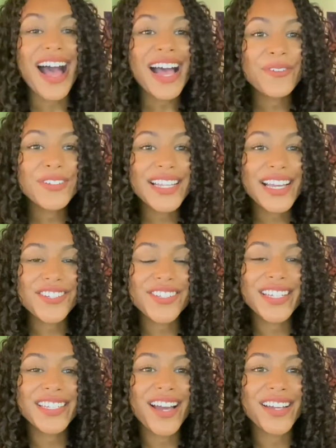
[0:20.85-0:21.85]
I was
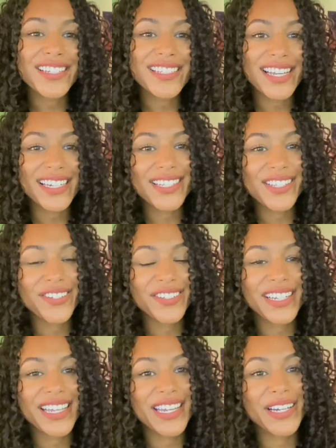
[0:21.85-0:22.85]
actually an undecided
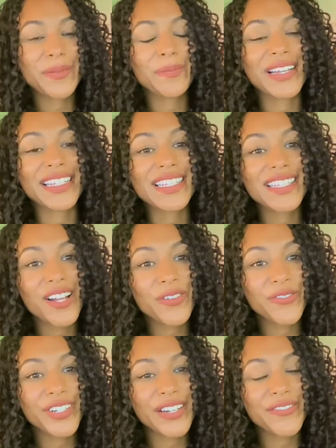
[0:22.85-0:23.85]
student here
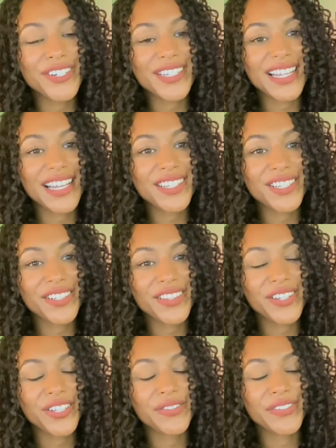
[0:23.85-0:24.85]
myself when I first entered the
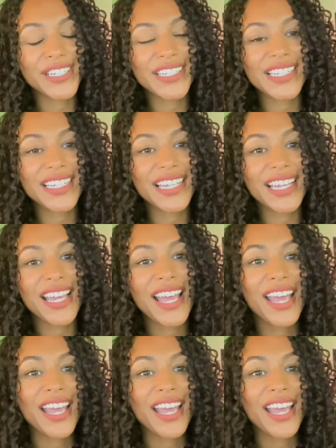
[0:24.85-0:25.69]
university,